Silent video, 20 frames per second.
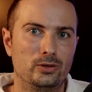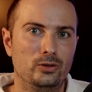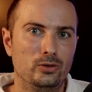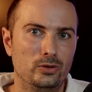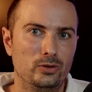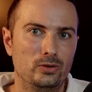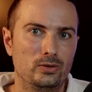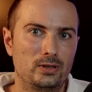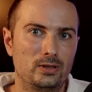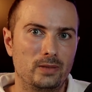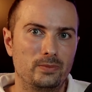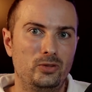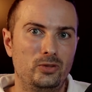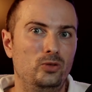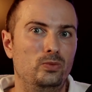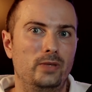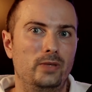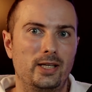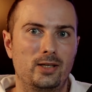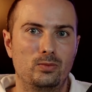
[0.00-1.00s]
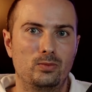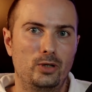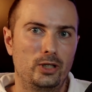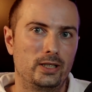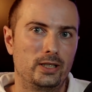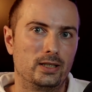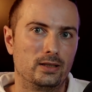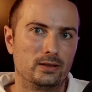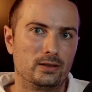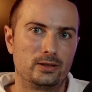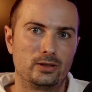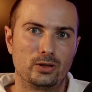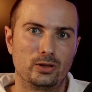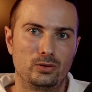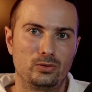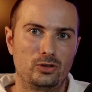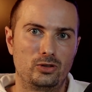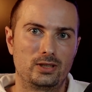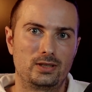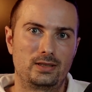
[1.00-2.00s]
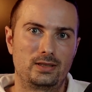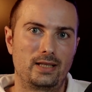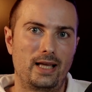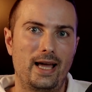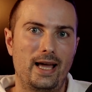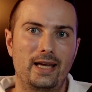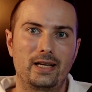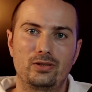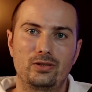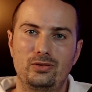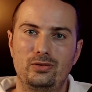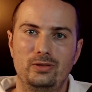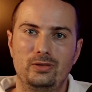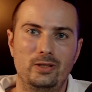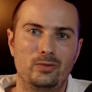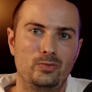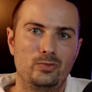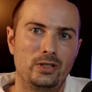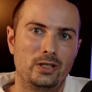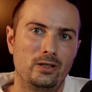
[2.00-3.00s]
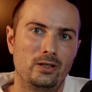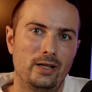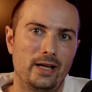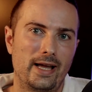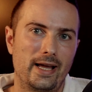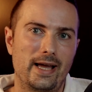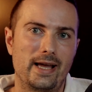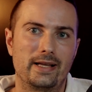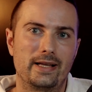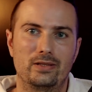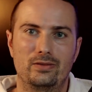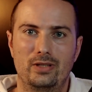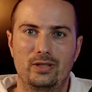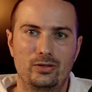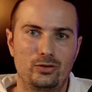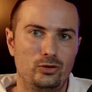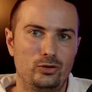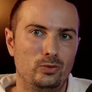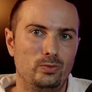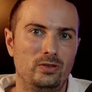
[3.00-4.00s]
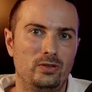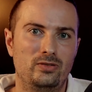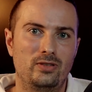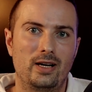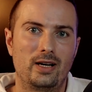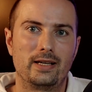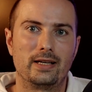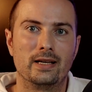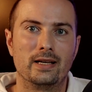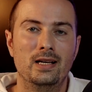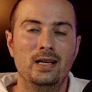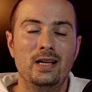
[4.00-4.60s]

You use them to make money. So just add it to the bill and that should be fine.